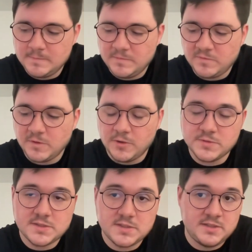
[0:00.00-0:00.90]

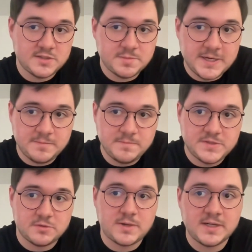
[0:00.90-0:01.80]
flows in the spec.
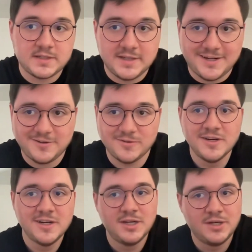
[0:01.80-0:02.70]
So right now,
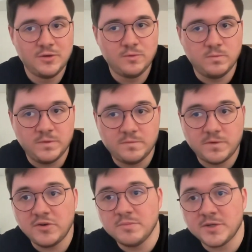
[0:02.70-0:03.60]
we
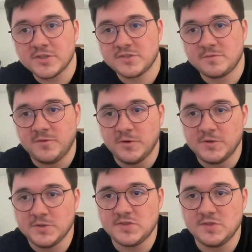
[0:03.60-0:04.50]
very much
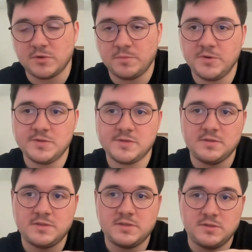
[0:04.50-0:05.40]
focus the
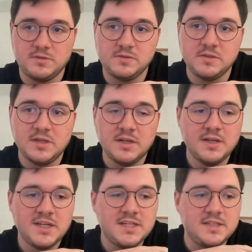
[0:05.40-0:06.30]
proposal to
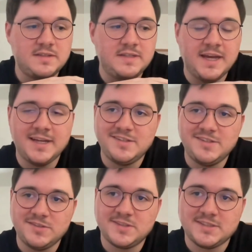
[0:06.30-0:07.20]
the end
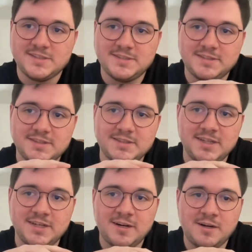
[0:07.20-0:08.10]
user
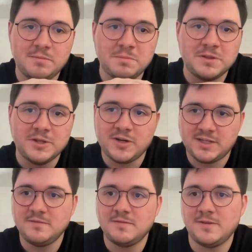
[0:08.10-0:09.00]

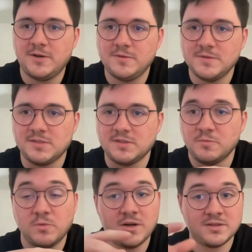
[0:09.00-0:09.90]
login flow. So the
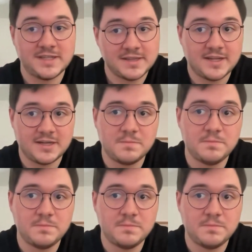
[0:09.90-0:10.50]
one that like